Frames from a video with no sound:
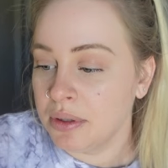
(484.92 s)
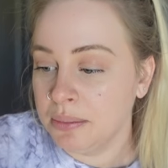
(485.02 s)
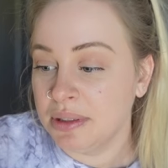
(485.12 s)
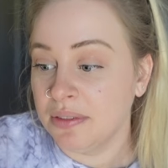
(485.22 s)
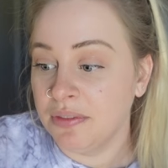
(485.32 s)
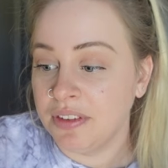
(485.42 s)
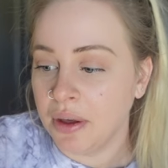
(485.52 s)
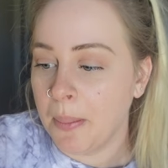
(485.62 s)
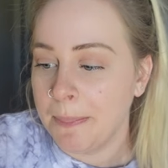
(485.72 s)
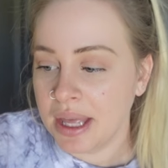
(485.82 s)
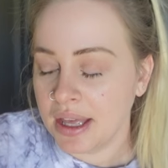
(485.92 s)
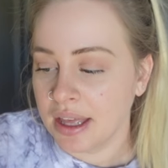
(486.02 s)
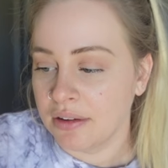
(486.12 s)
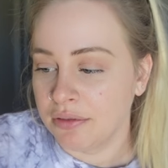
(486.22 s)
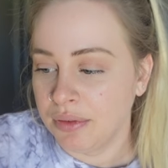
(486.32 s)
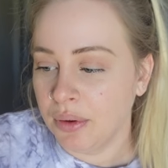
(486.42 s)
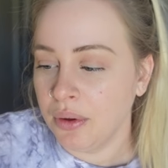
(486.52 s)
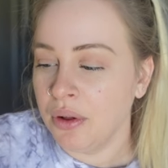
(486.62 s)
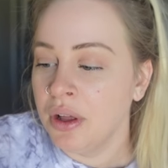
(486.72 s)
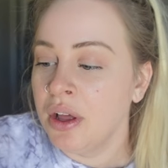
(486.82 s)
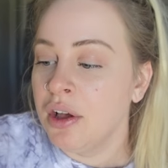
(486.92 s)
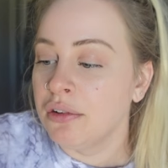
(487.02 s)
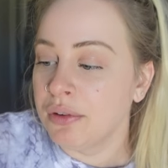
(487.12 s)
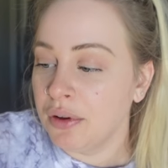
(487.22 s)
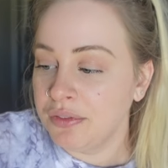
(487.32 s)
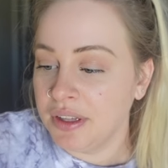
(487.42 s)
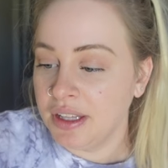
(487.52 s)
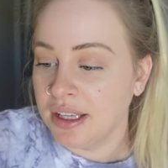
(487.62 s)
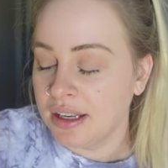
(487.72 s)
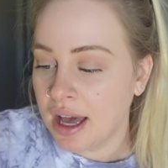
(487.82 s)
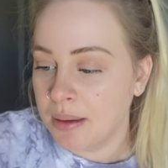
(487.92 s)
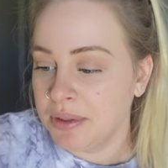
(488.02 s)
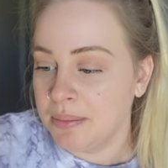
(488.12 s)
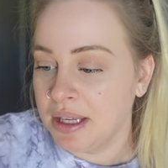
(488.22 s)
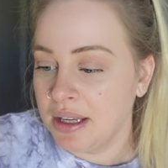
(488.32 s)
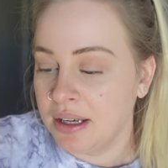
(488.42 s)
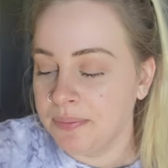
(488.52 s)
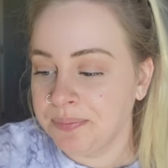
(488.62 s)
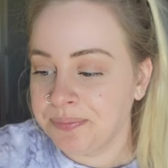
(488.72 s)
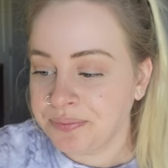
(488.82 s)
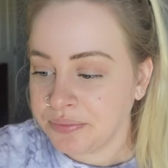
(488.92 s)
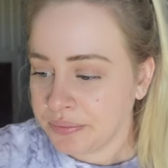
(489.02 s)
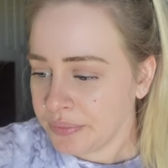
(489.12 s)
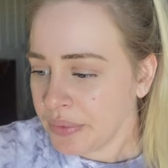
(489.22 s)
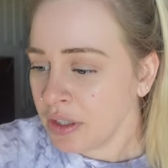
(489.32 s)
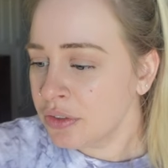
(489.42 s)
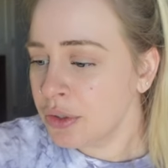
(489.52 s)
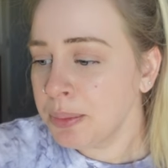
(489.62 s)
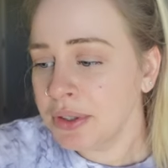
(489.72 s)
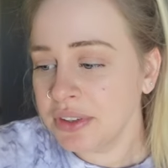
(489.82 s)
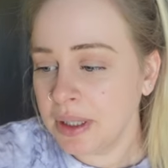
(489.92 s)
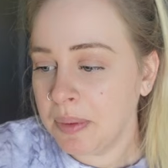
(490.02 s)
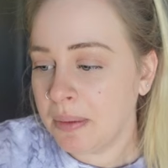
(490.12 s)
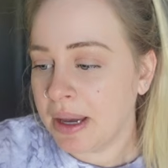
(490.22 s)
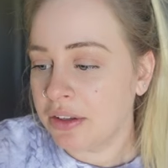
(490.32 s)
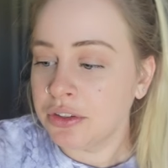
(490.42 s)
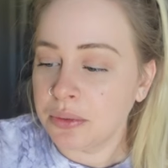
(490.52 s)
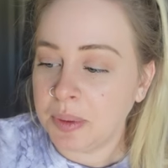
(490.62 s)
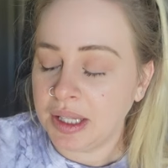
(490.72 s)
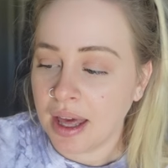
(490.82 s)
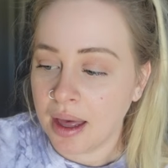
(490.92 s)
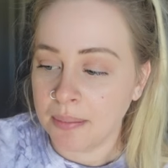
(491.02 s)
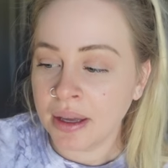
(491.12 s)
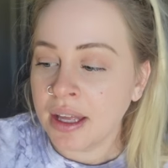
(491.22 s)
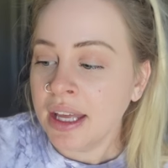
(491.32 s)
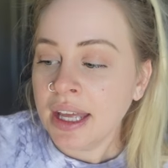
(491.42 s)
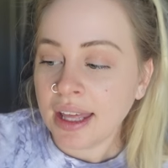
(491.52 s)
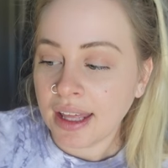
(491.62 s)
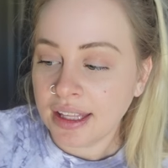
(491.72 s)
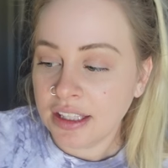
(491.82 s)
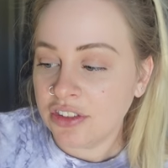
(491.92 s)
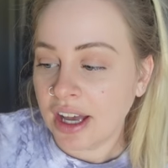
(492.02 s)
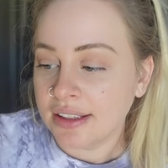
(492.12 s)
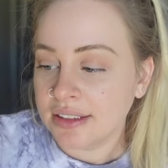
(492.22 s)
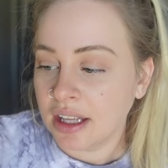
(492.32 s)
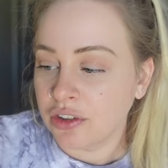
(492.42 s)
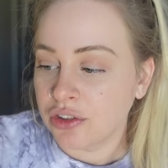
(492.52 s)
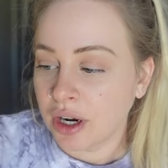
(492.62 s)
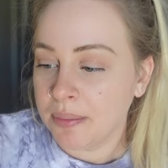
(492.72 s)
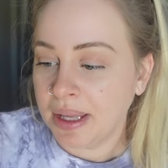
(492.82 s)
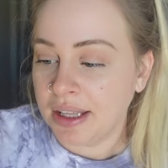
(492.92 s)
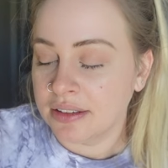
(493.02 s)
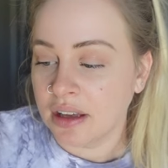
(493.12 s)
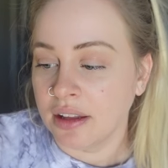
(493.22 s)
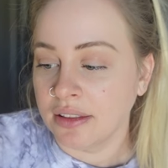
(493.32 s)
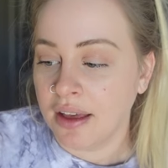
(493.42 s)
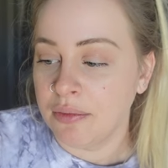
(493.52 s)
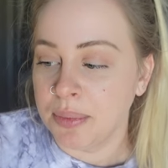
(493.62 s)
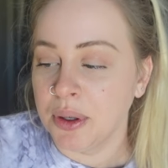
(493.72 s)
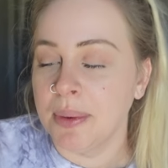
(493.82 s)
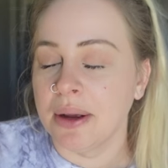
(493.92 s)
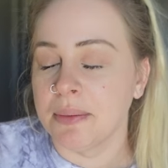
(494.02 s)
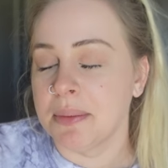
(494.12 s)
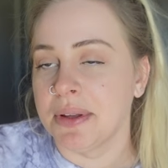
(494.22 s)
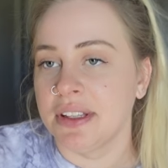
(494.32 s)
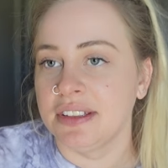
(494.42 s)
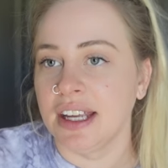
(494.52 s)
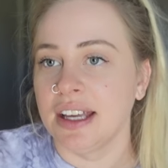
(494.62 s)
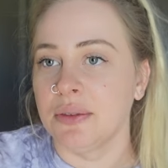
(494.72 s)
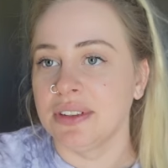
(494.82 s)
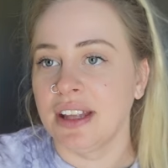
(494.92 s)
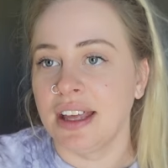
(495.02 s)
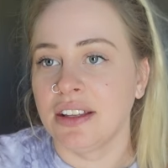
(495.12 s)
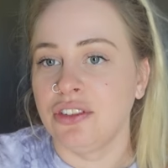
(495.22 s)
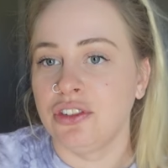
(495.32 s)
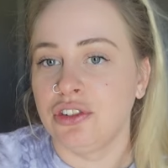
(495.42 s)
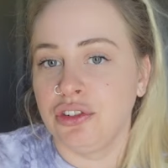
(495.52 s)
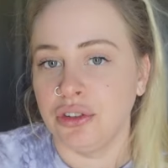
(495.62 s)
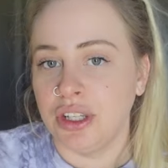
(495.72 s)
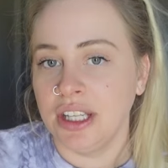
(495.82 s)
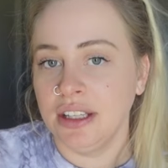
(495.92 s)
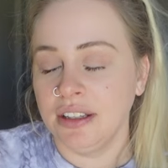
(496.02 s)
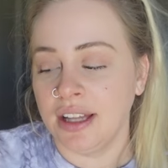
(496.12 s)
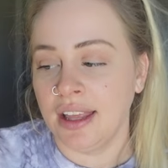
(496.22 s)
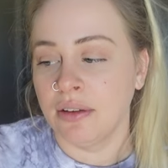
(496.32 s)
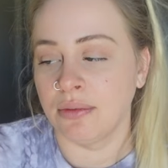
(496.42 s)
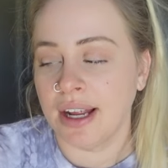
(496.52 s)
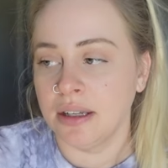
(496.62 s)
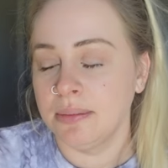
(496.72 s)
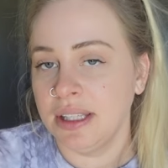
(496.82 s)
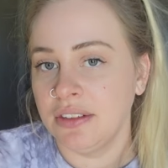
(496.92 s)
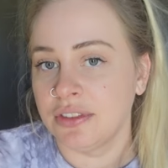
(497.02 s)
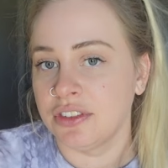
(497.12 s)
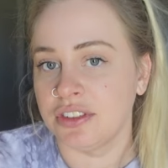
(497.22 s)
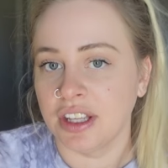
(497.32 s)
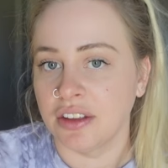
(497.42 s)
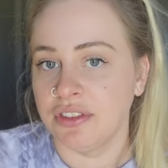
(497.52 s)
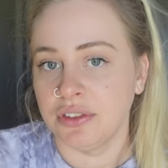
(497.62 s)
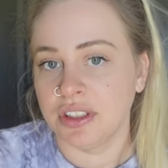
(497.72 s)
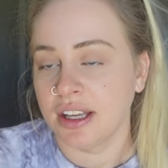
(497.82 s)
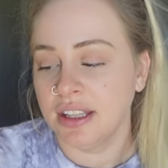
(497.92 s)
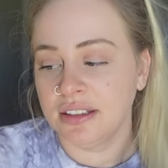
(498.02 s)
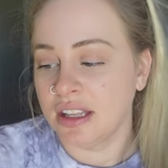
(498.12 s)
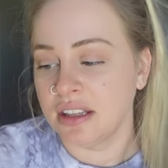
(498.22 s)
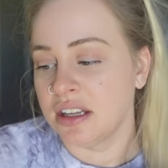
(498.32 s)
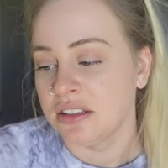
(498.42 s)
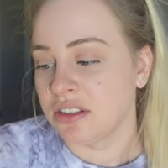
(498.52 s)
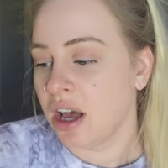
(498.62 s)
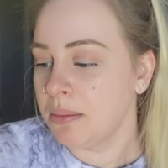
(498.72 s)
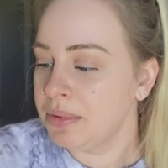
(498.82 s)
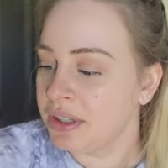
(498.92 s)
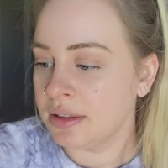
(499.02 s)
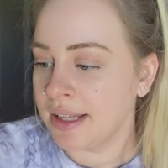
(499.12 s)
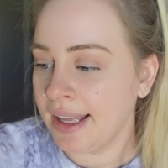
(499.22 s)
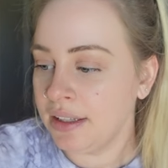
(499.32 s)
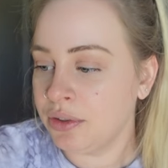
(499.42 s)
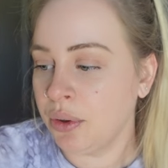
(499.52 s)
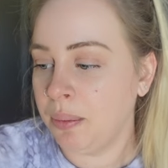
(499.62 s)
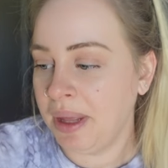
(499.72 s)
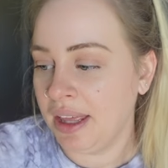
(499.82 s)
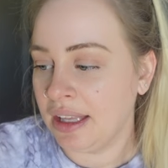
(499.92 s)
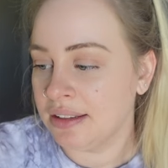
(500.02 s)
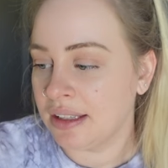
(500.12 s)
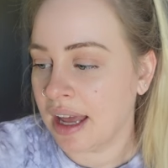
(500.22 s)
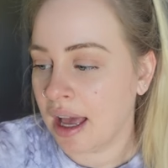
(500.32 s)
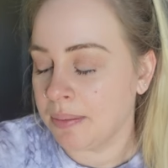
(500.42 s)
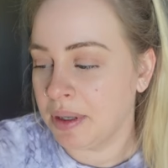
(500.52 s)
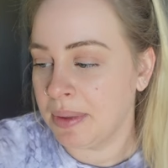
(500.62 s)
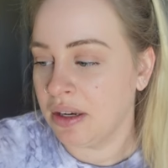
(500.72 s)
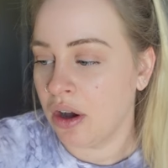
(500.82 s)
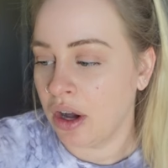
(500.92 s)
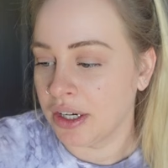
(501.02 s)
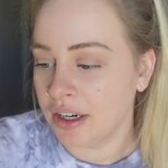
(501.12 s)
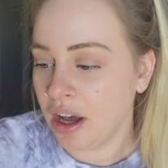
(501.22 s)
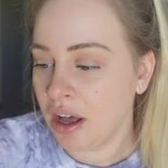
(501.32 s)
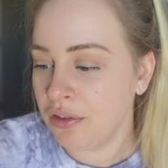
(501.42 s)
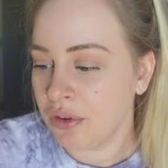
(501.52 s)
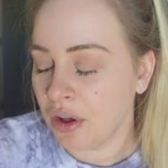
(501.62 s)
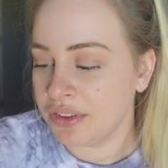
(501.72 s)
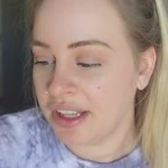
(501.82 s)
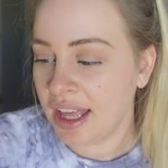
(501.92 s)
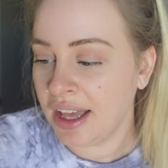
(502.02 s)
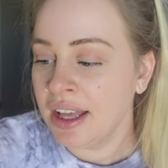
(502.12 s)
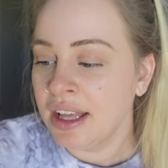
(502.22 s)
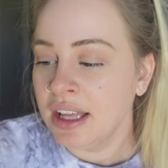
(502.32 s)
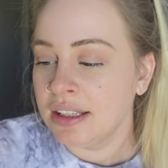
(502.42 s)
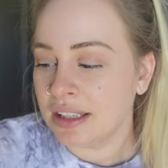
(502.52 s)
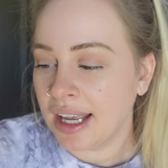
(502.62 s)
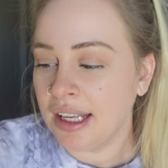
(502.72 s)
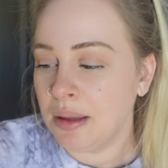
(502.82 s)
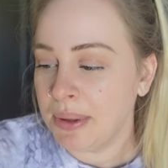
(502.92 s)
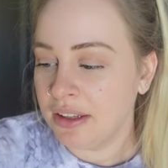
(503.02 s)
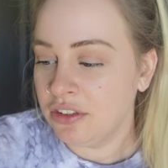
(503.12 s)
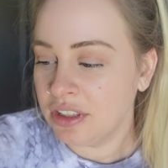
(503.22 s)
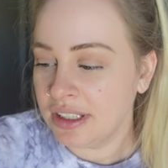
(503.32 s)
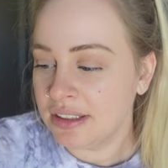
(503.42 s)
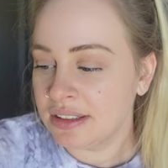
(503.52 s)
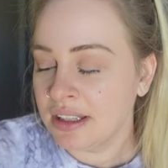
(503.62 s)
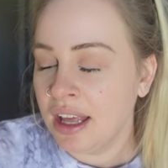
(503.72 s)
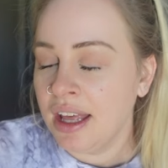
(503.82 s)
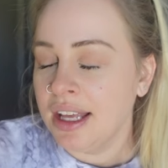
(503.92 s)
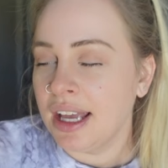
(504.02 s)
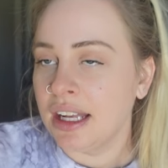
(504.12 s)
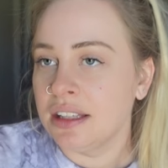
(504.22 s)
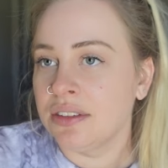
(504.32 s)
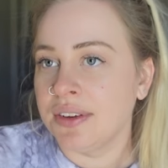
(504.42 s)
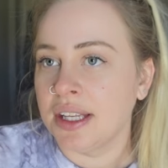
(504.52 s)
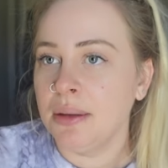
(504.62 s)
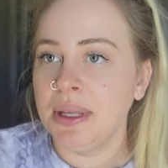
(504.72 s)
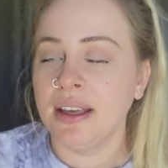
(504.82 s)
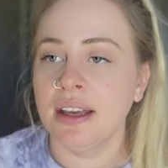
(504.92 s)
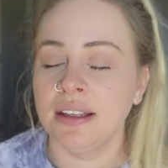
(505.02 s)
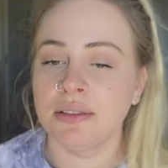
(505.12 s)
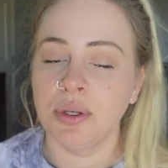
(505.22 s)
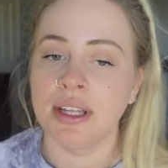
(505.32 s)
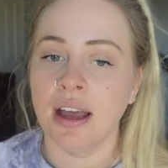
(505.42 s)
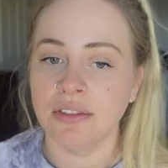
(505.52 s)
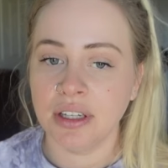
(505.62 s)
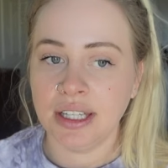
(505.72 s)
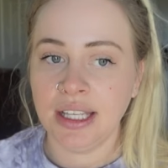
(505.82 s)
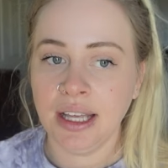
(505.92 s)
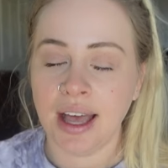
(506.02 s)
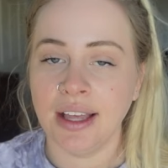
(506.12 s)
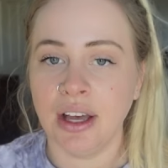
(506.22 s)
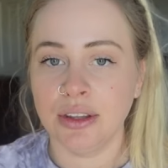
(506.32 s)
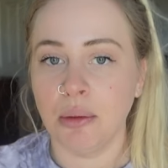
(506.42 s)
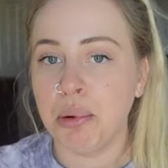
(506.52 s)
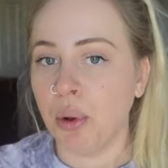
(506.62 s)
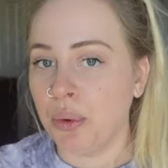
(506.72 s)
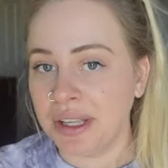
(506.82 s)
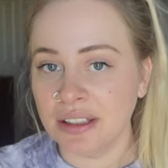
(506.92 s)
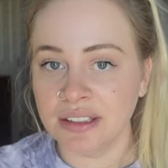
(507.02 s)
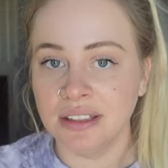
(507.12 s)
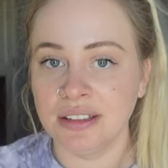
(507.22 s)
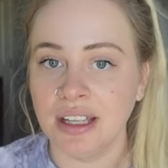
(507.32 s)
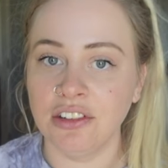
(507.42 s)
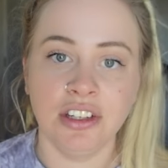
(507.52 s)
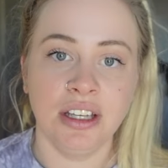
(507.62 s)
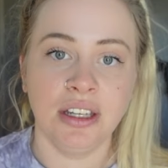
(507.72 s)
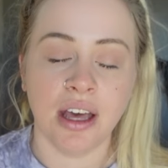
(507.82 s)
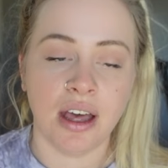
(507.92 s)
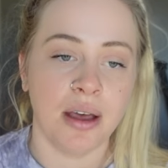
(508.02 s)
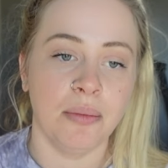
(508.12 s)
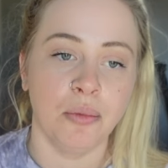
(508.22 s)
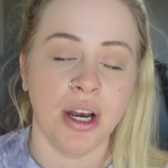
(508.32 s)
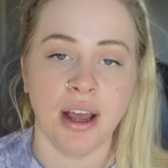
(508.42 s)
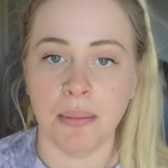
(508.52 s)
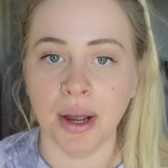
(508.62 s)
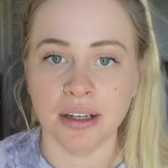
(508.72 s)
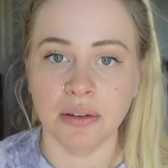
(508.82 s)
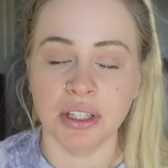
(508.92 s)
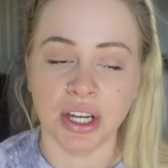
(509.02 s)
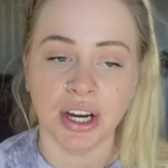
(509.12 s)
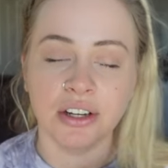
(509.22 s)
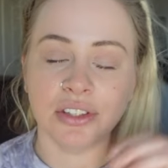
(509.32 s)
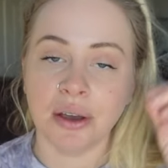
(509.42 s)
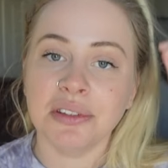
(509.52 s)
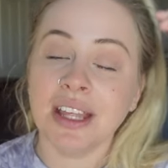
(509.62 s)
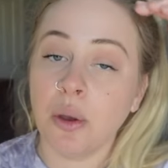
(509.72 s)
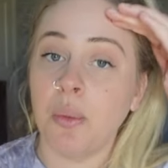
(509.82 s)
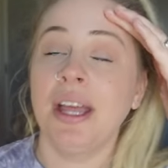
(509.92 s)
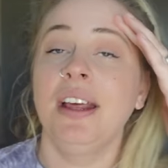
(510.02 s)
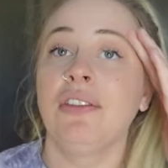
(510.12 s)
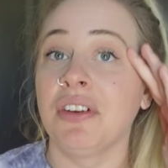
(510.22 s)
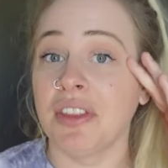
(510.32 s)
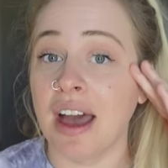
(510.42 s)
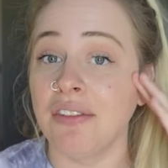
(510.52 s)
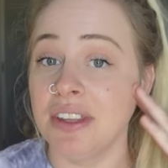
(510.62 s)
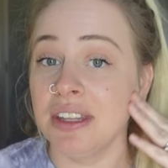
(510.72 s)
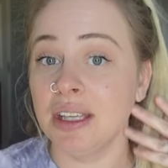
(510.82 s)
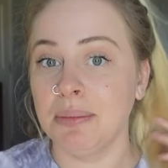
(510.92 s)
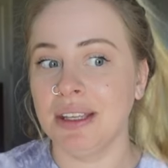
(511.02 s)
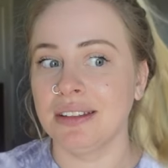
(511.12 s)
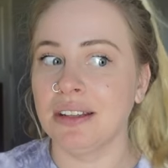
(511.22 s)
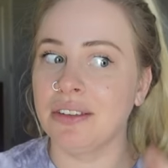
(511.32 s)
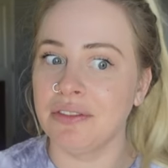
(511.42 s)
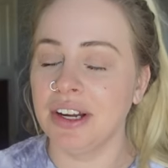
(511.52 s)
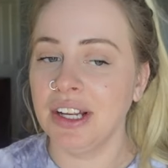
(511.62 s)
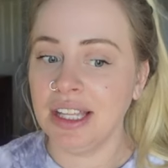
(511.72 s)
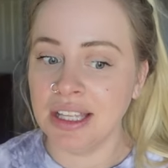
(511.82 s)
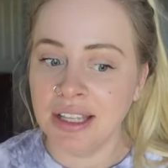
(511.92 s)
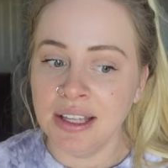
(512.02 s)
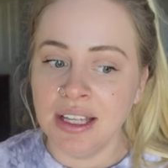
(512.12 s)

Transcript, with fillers: boobs feel big and full, full feeling in abdomen, super sleepy by 2 p.m., achy chest and sharp pains on left boob. I remember this day, it was like just shooting like randomly for just like a few seconds and then it stopped. Light dull pains in abdomen on and off all day, tiny pinches. And it's funny because with Everly, I got the pulling sensation um, when I got pregnant with her. So I was like waiting for that feeling because it's a very